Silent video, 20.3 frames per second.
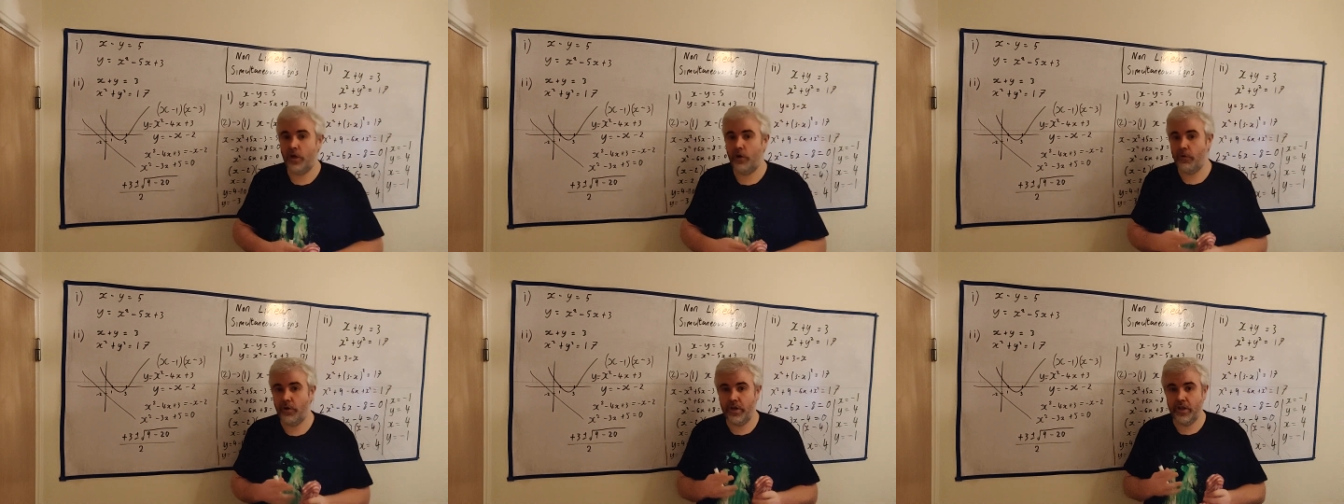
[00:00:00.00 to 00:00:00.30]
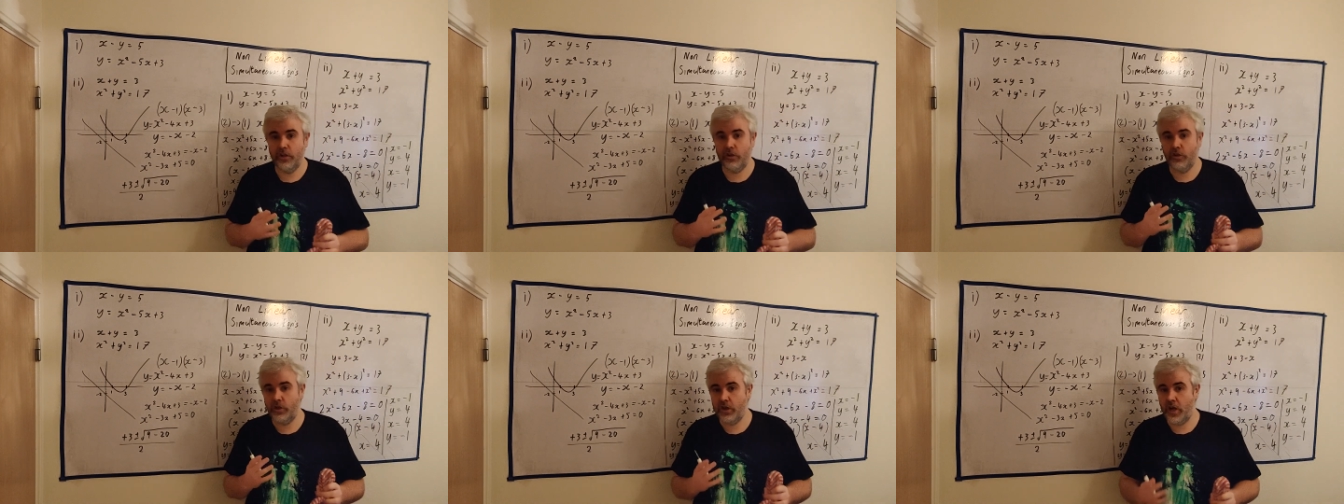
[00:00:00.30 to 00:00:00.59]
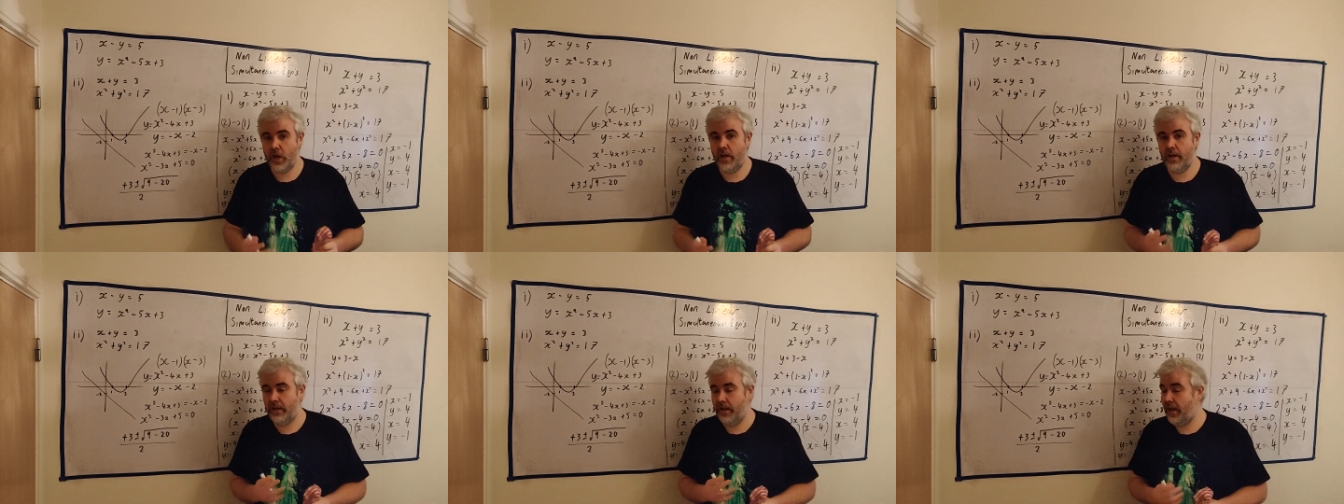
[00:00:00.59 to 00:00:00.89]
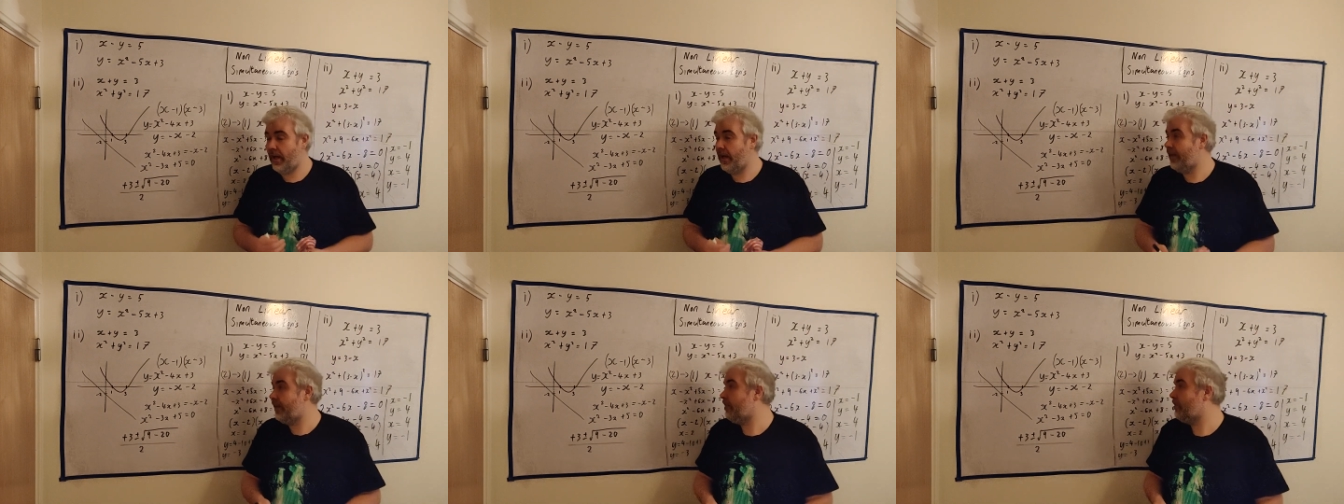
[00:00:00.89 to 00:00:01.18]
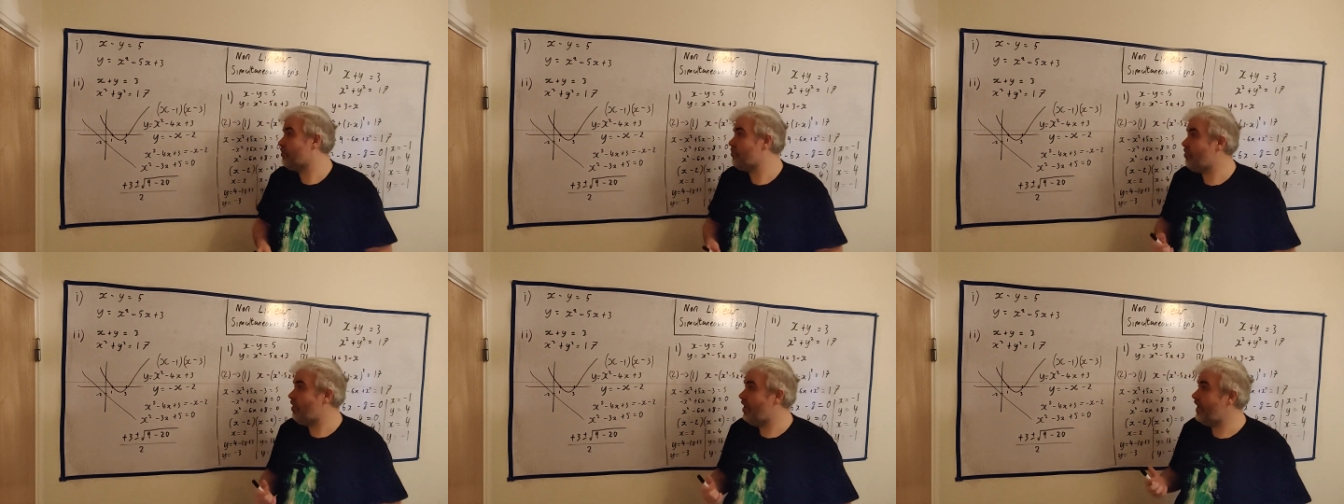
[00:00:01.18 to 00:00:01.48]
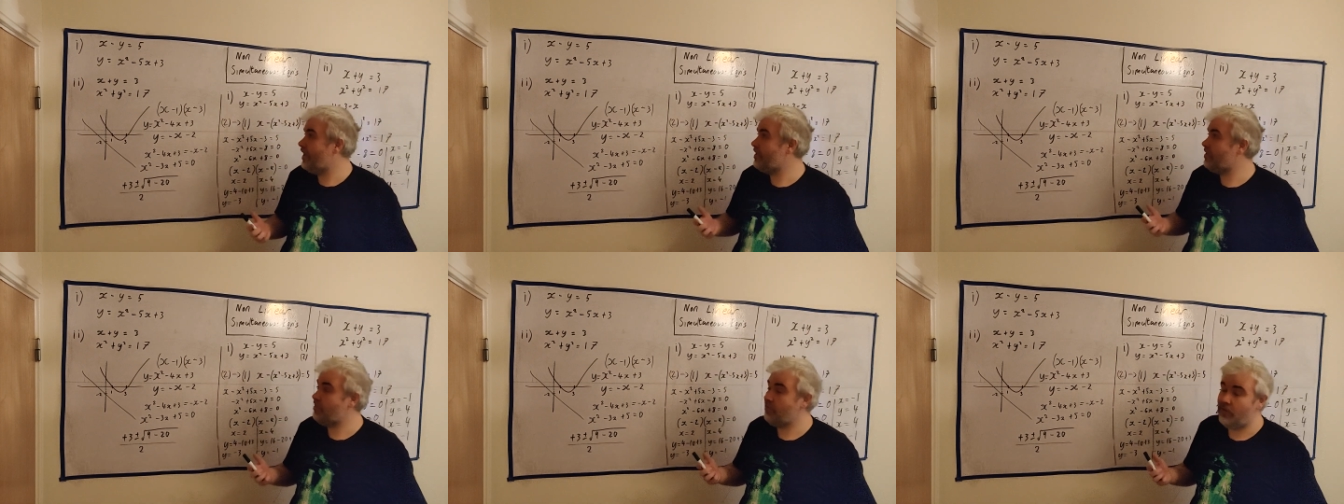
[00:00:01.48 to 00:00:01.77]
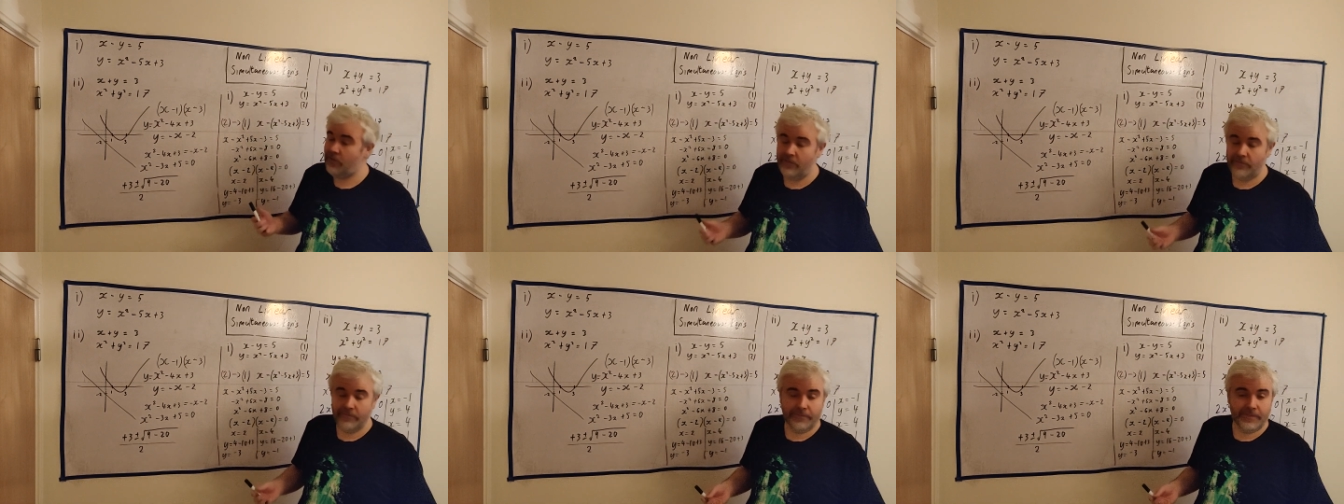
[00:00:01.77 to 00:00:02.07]
go and look online, try and
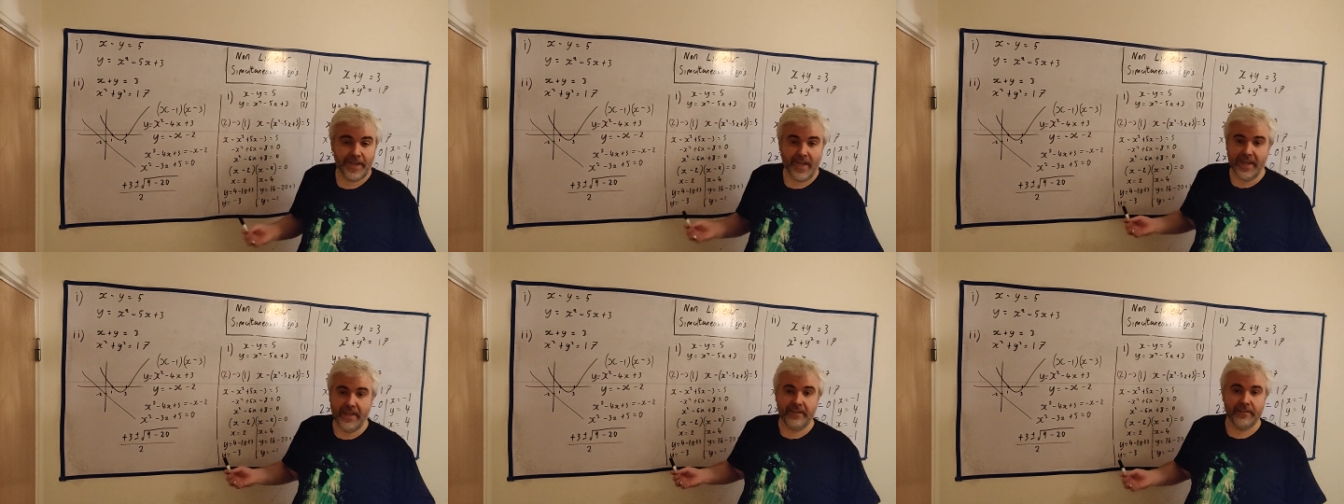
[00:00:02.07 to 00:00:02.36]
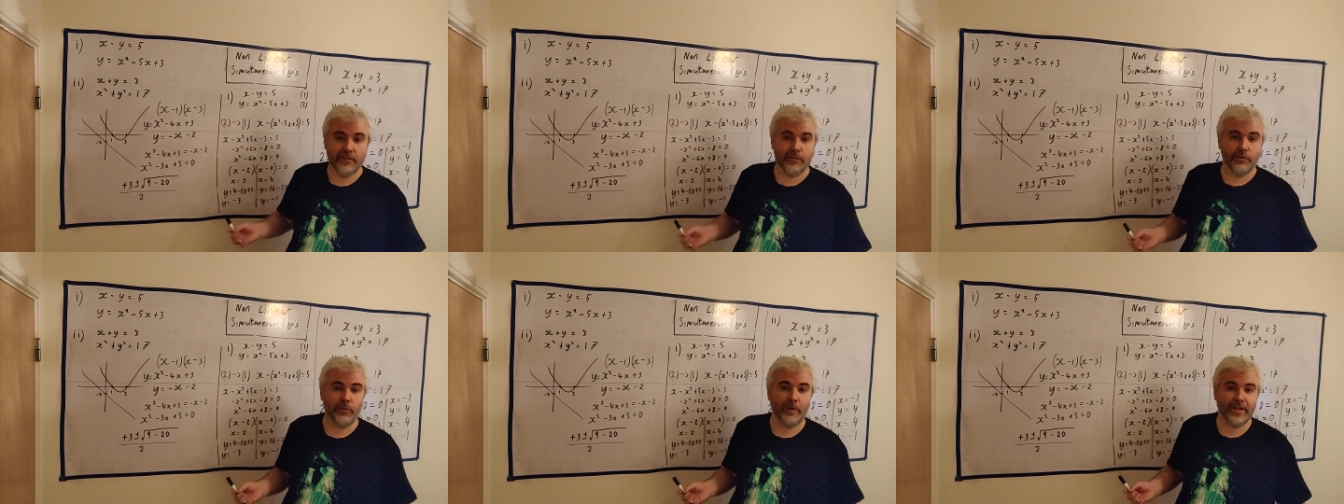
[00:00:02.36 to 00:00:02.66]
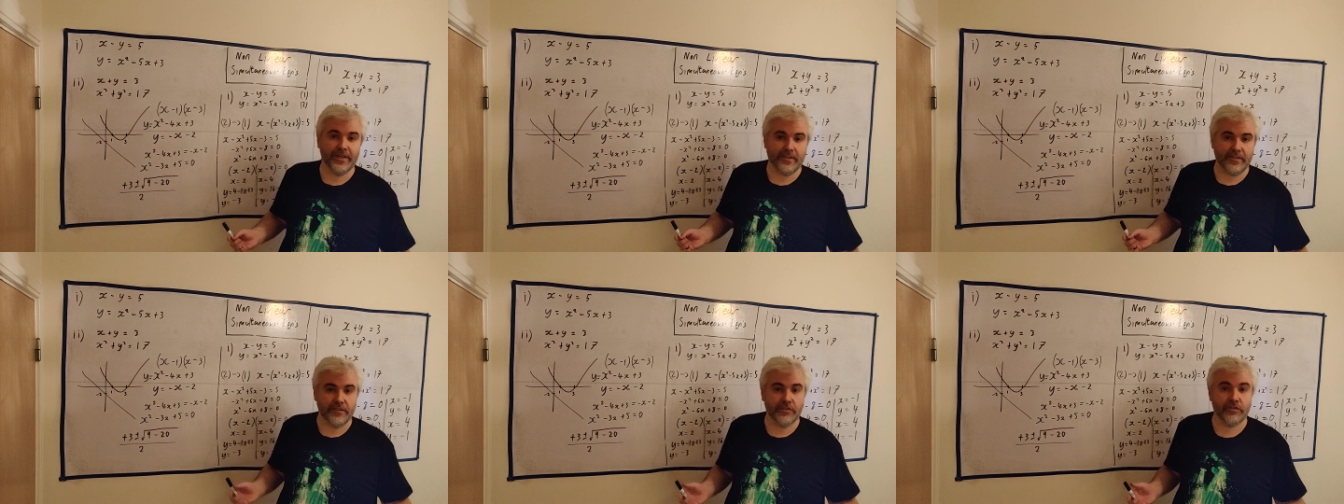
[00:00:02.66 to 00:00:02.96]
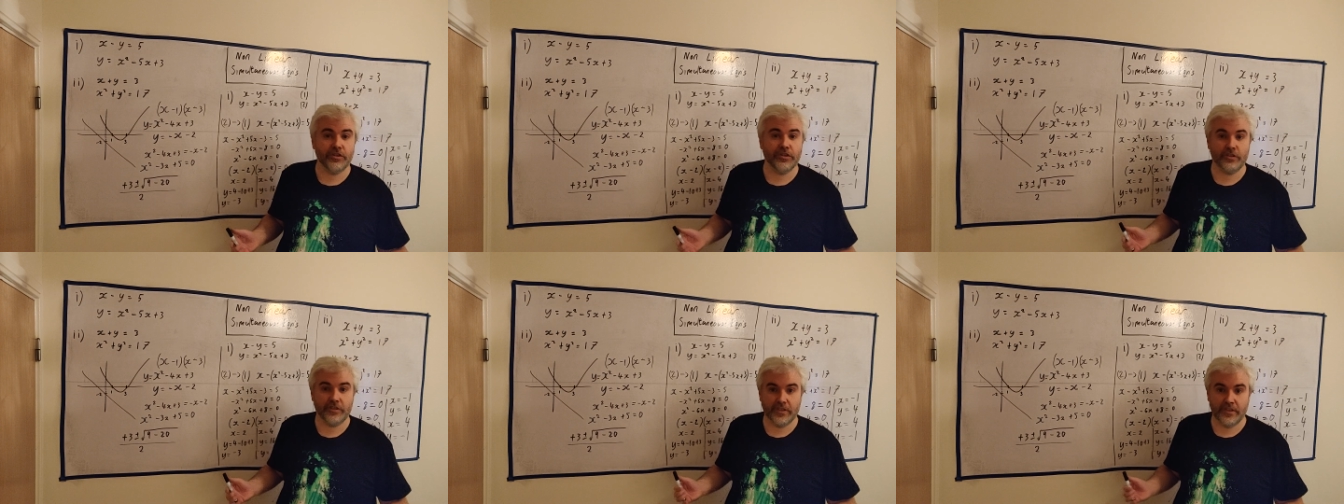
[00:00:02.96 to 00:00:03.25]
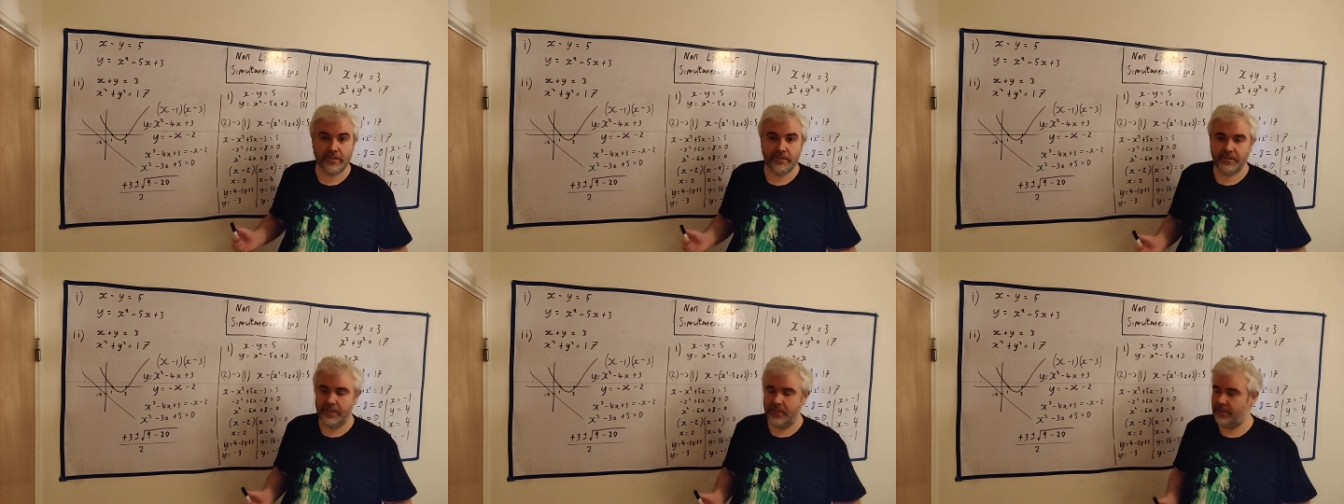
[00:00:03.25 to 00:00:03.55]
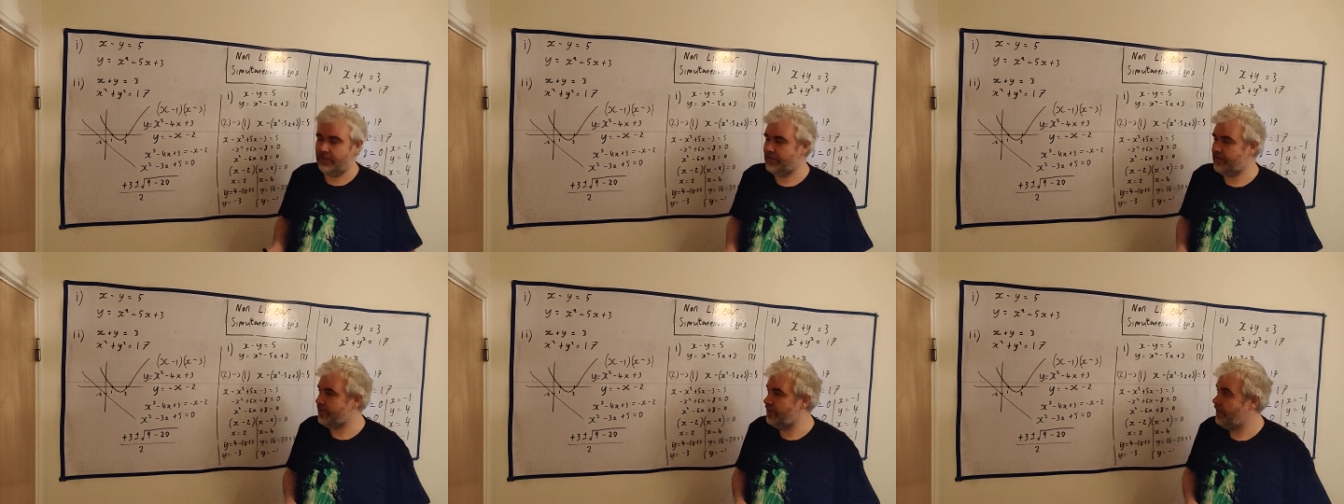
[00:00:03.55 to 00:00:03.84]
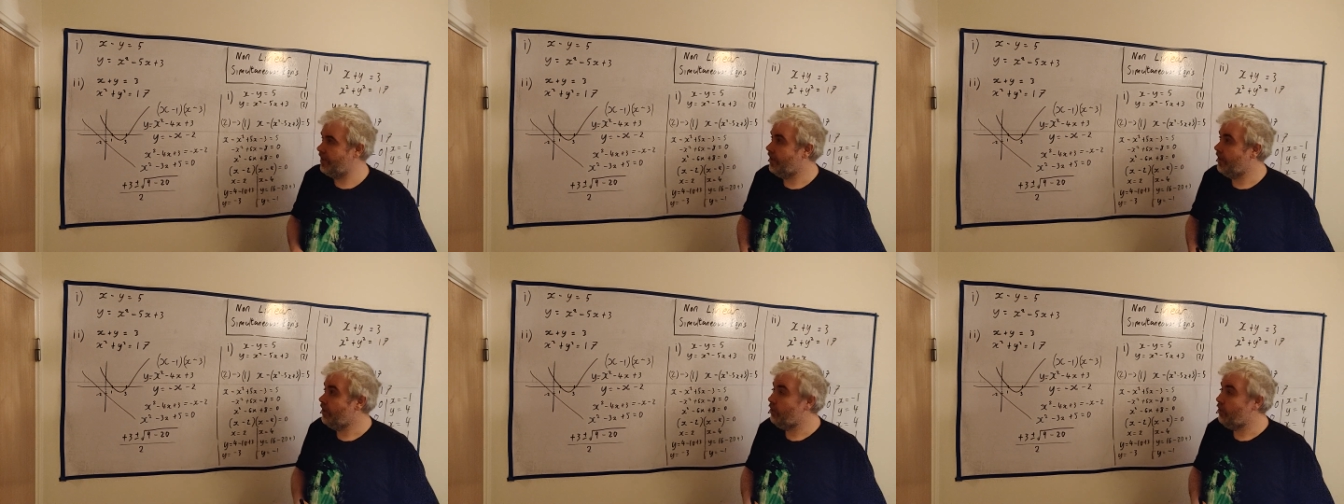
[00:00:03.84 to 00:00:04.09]
solve 10, 20, 30 of these